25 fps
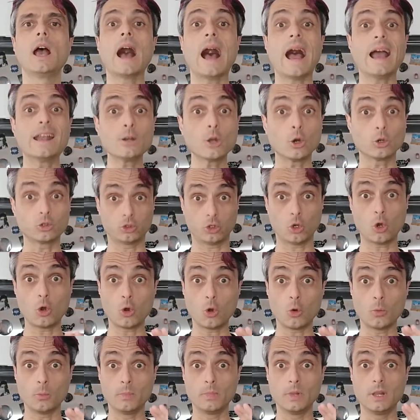I know
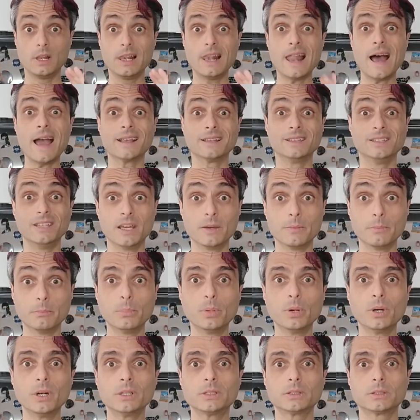some like them,
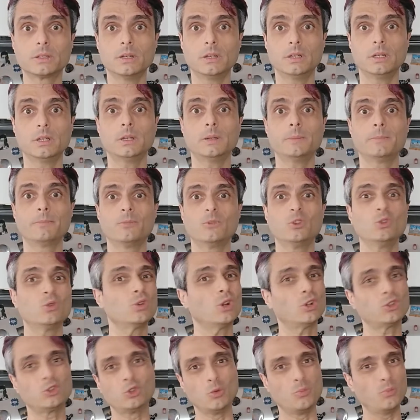but you're
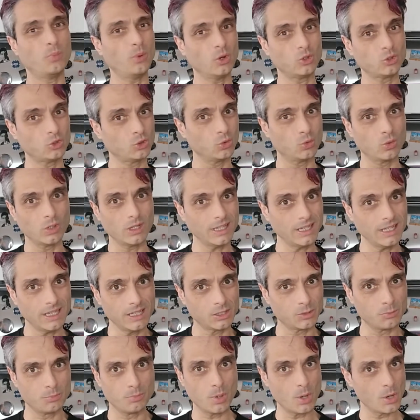not supposed to
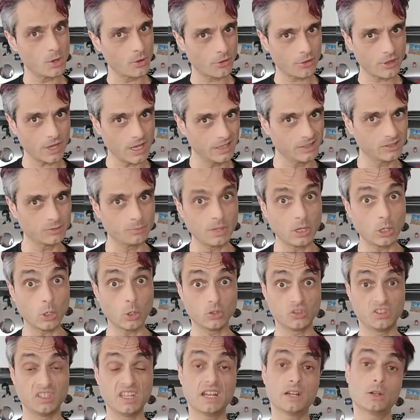eat burnt things
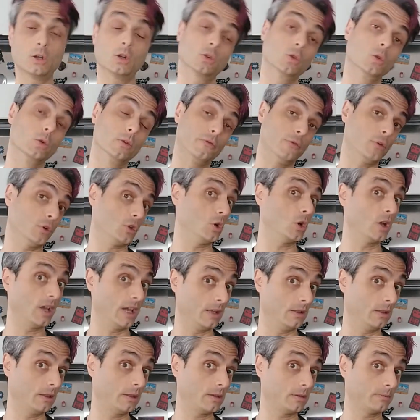because they're not good for your
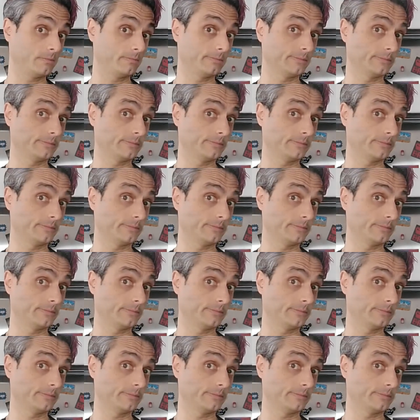health.